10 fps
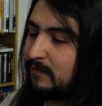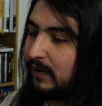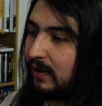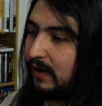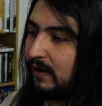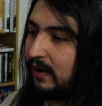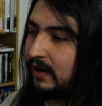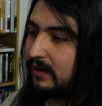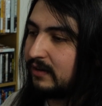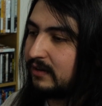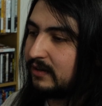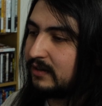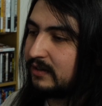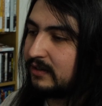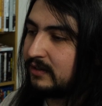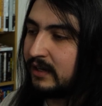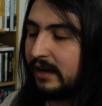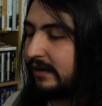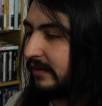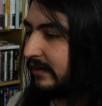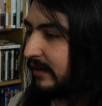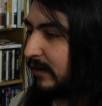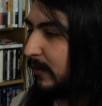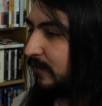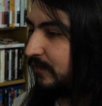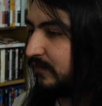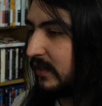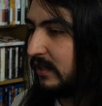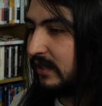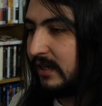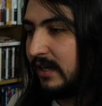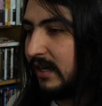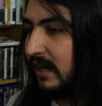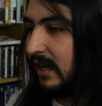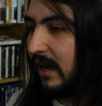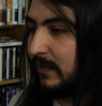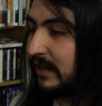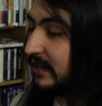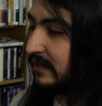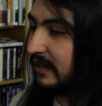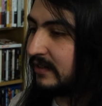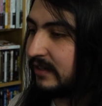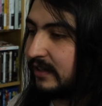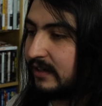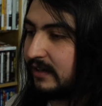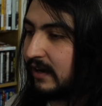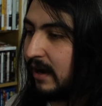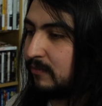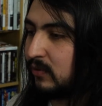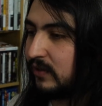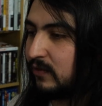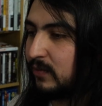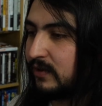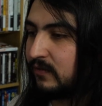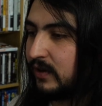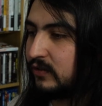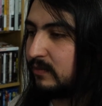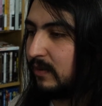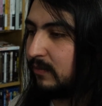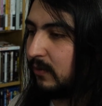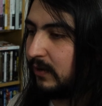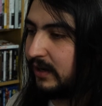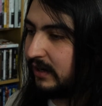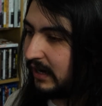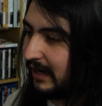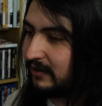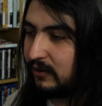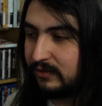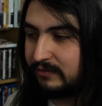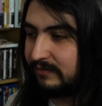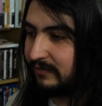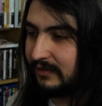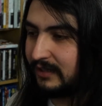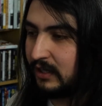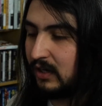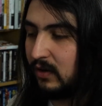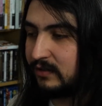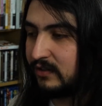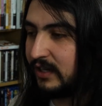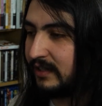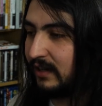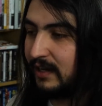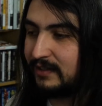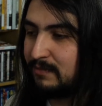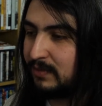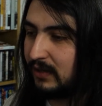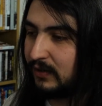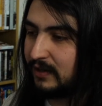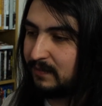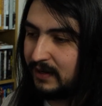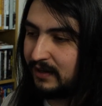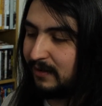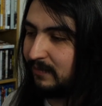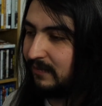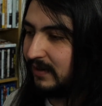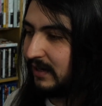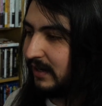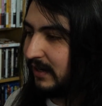But yeah, I mean, I guess that's it. I'm pulling for Brendan Fraser, my boy. It's a chance that Austin Butler could beat him.